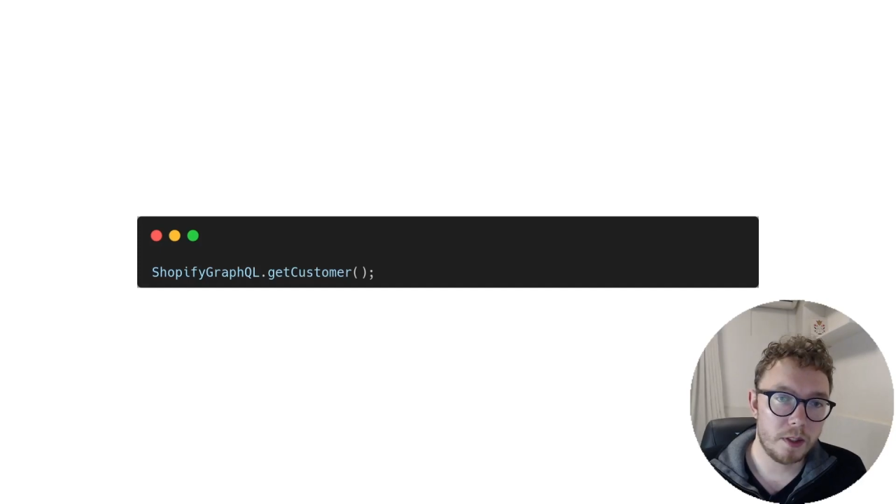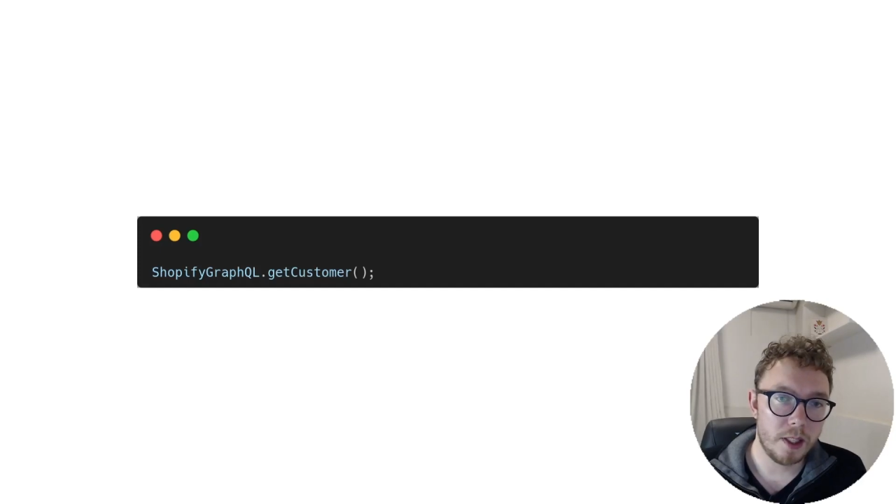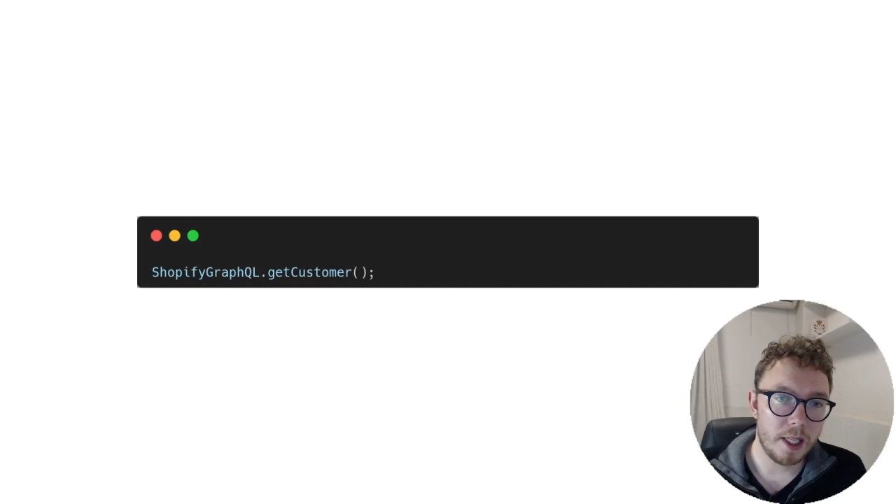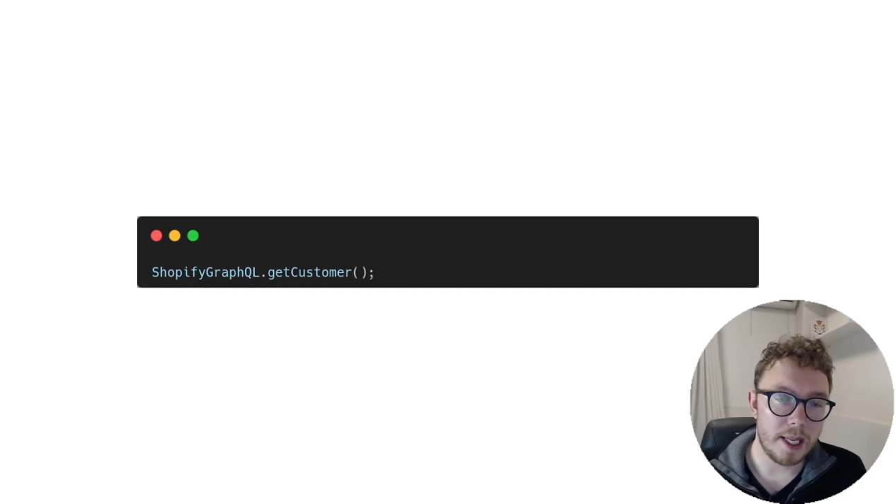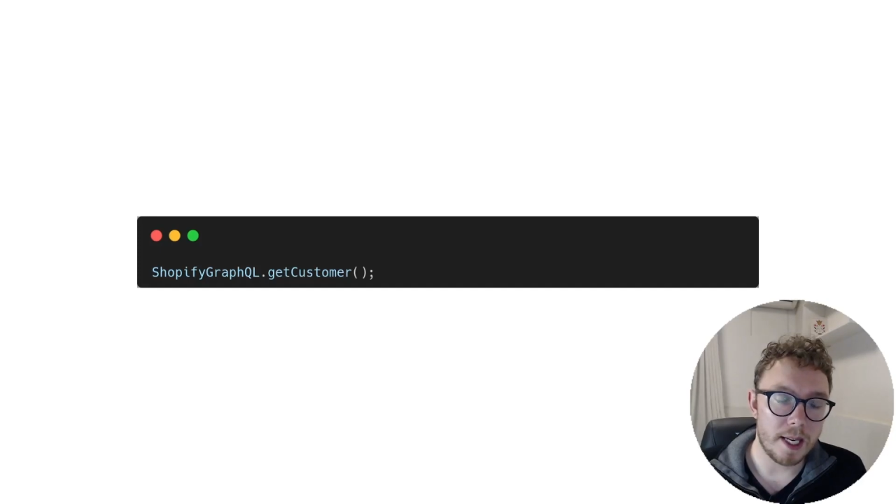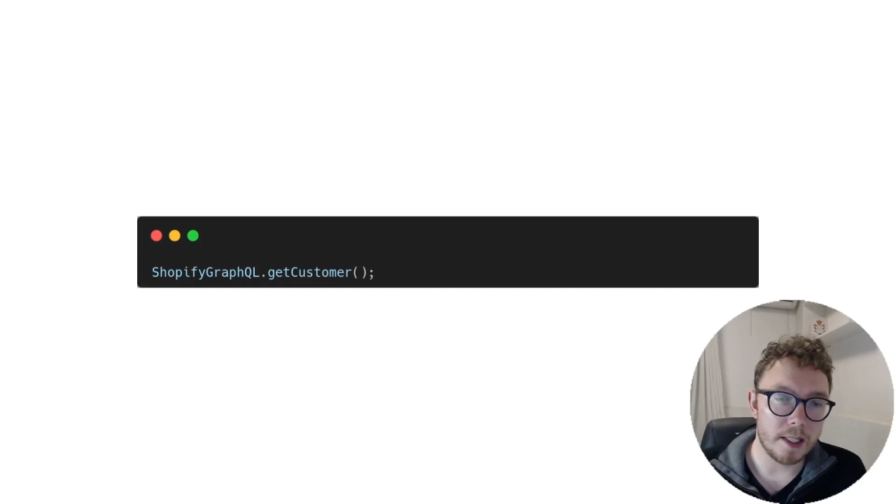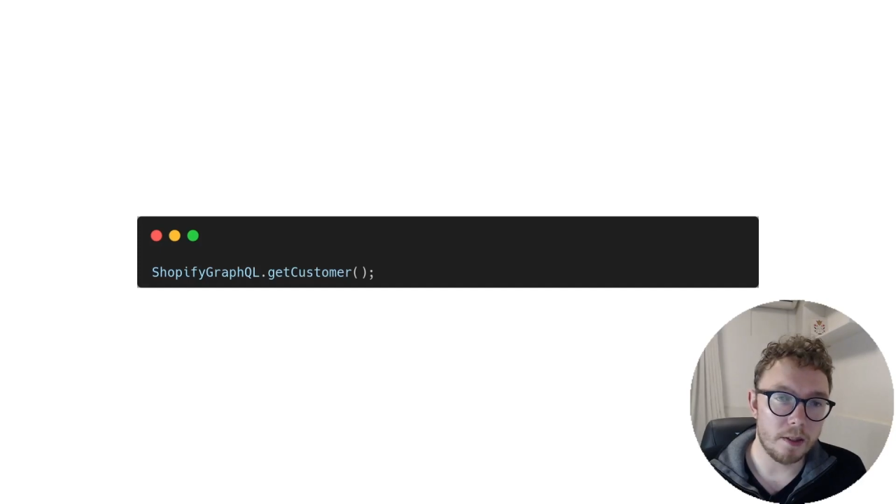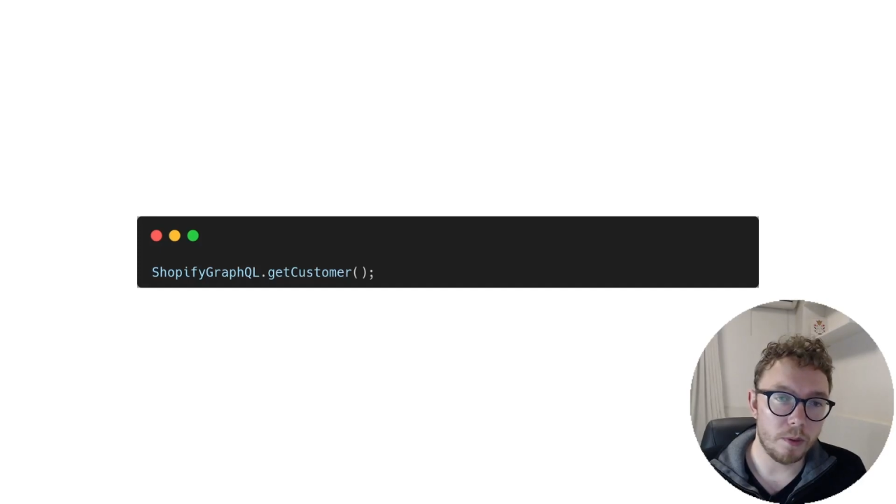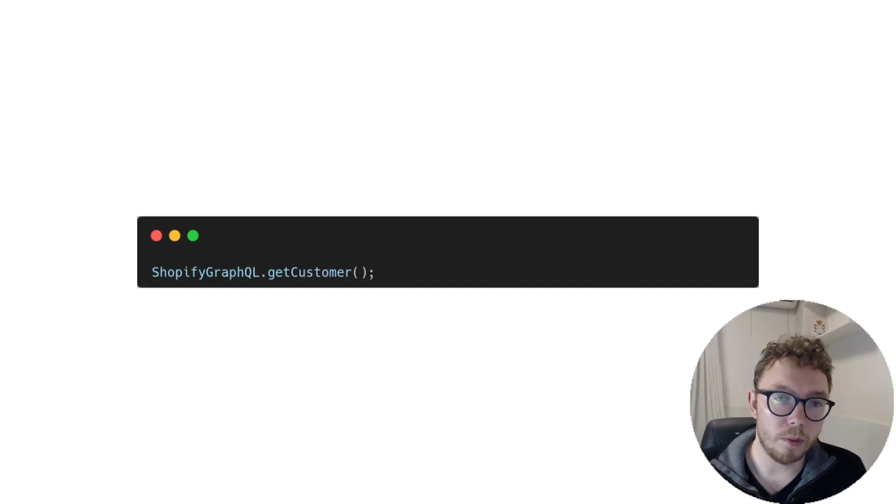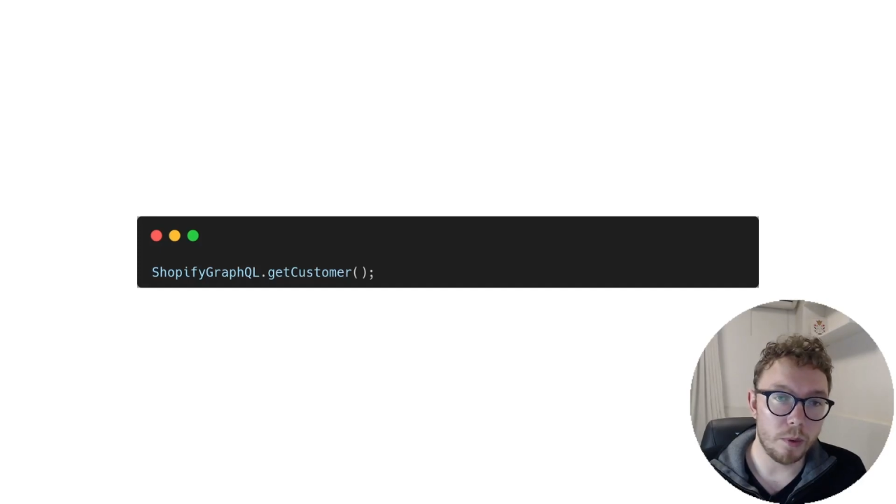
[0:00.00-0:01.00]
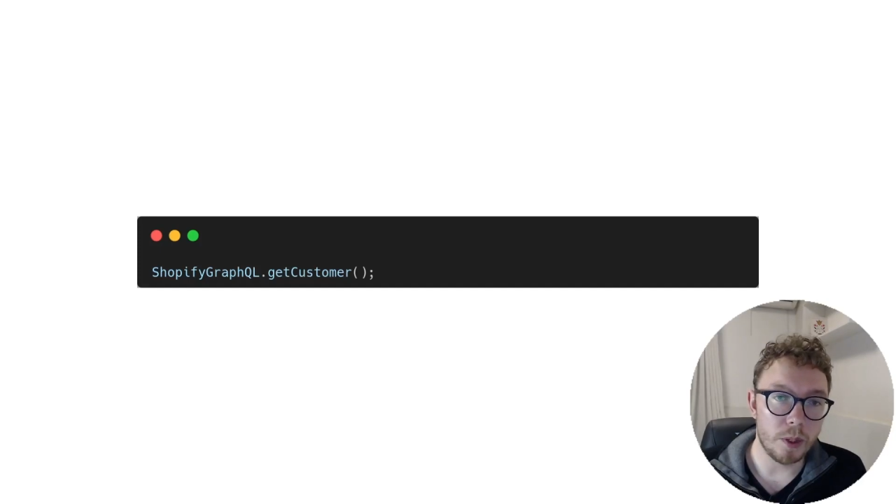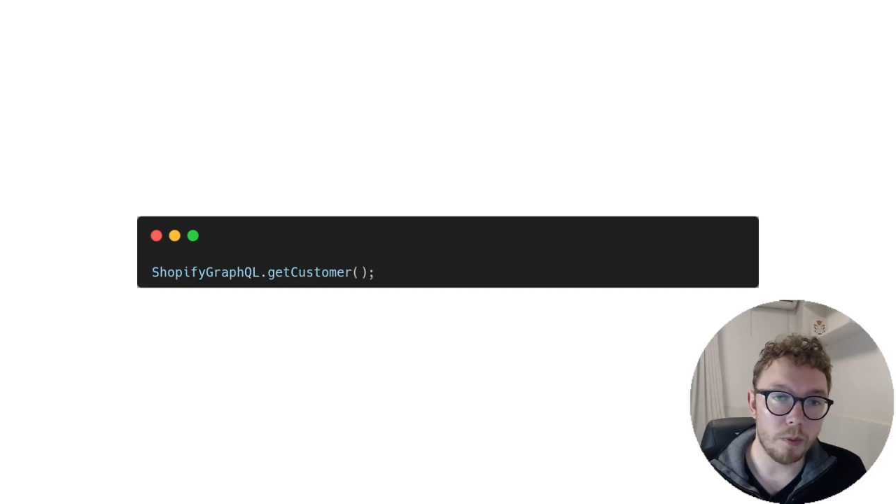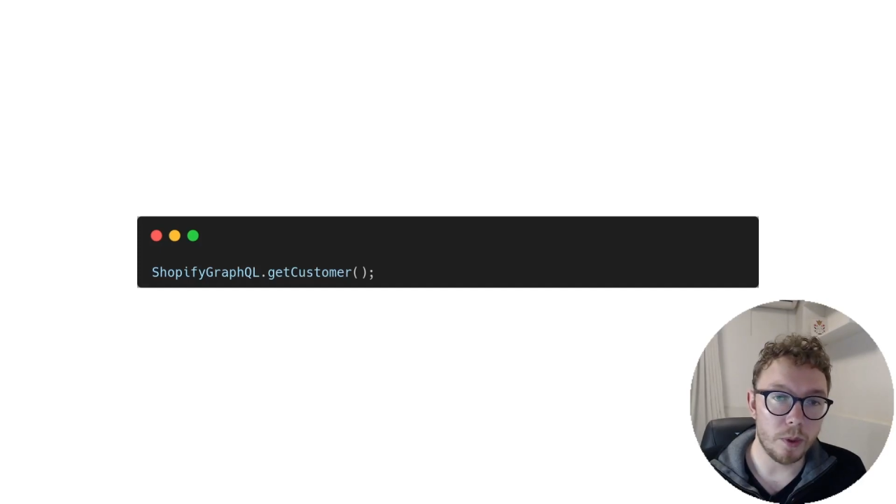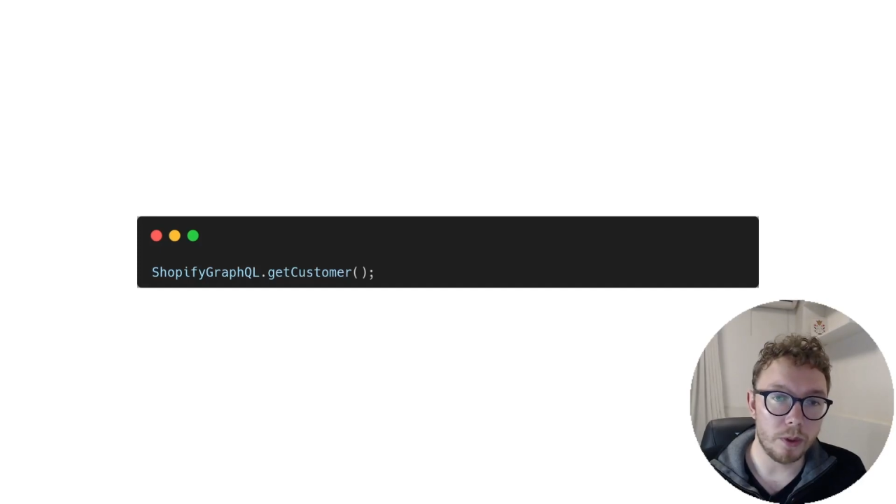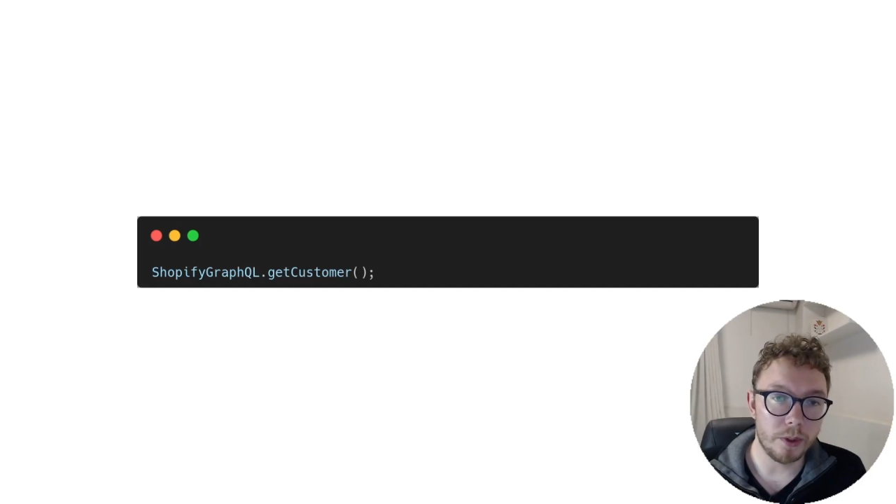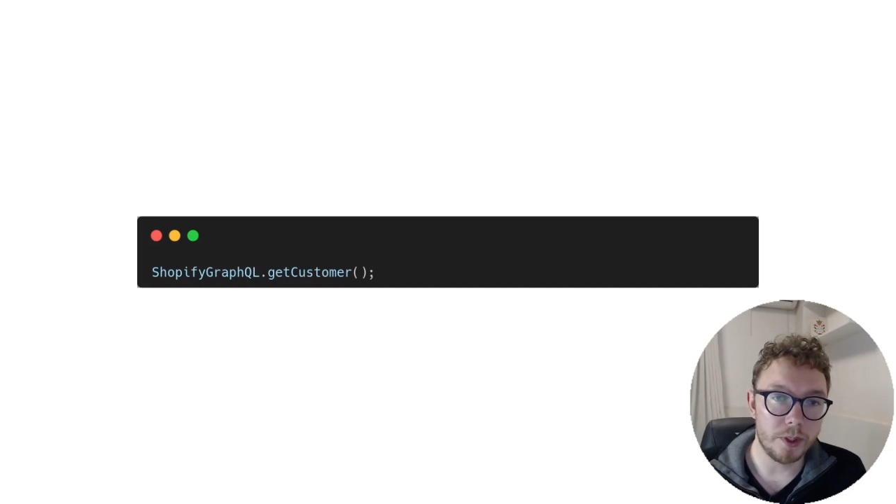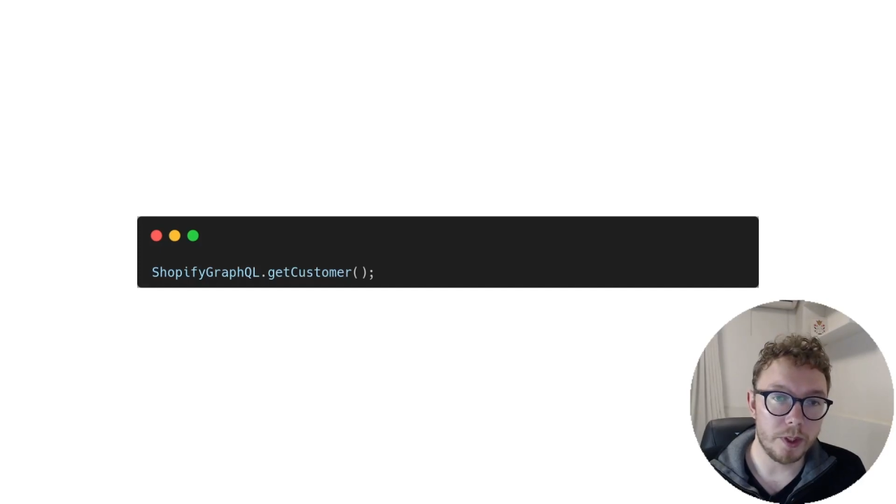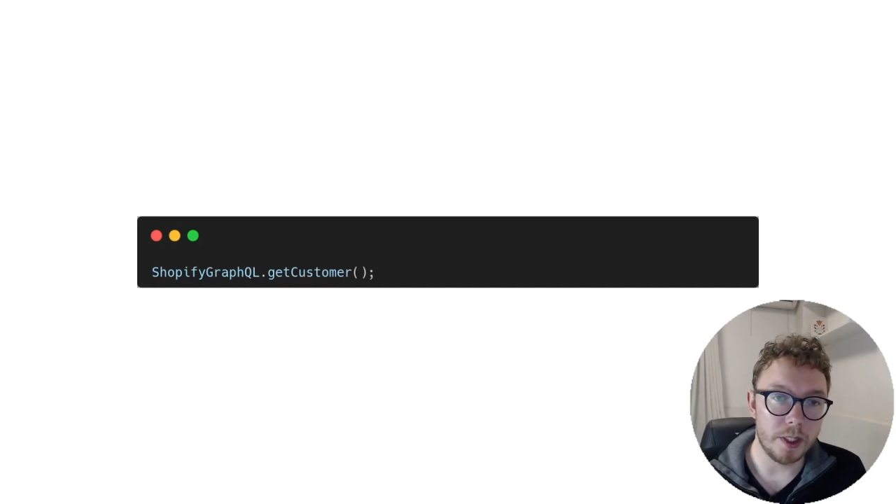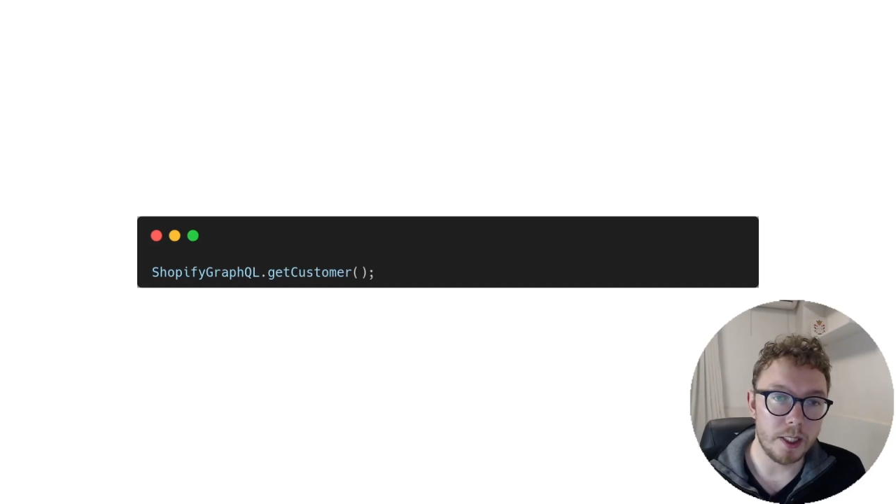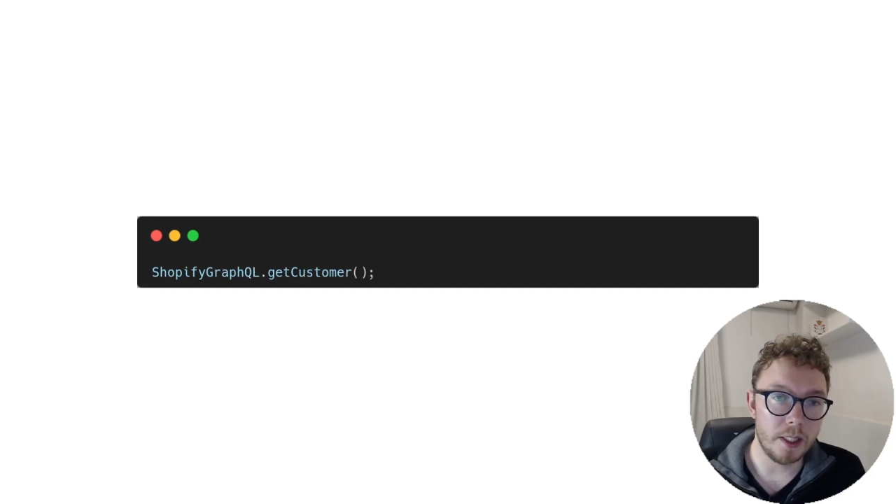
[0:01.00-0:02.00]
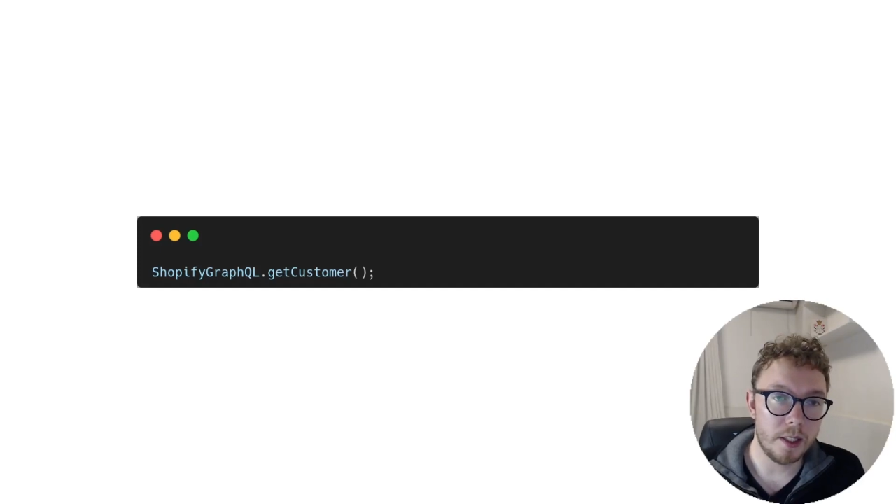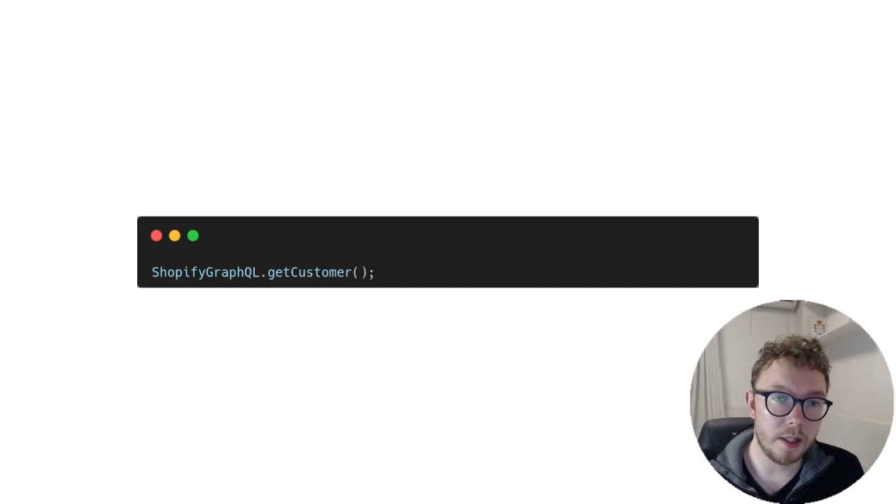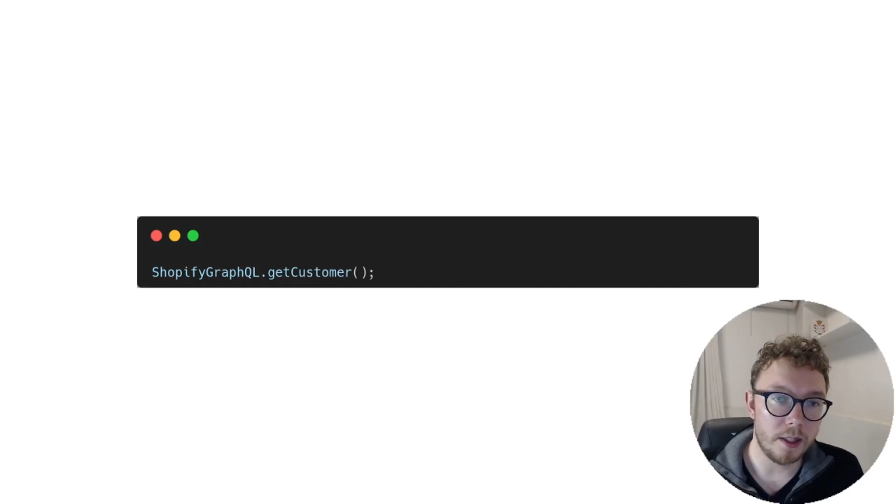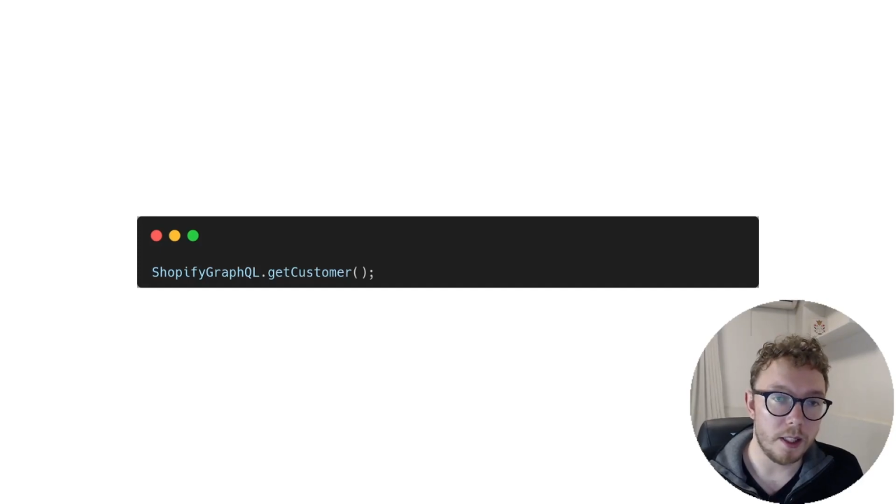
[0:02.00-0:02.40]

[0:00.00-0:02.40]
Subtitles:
and we will see the